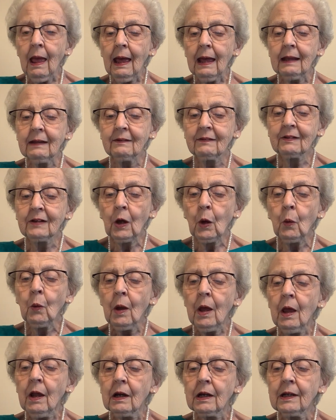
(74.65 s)
And so
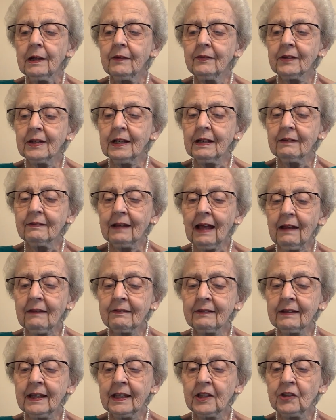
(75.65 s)
listen as I
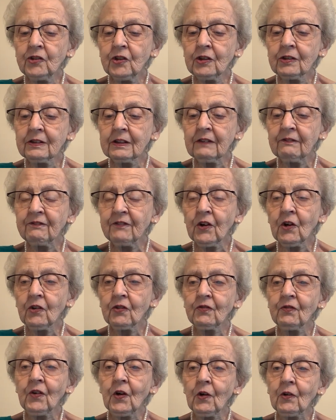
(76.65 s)
sing just the first
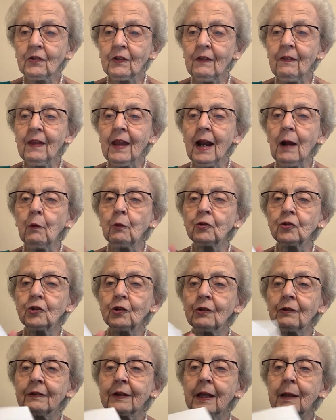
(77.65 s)
verse, and then I want you
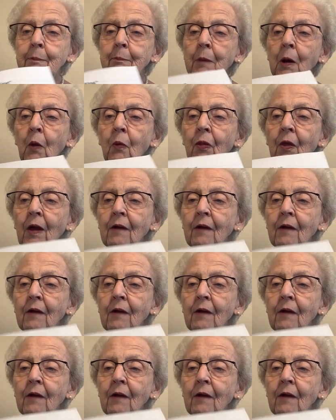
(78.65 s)
to sing both of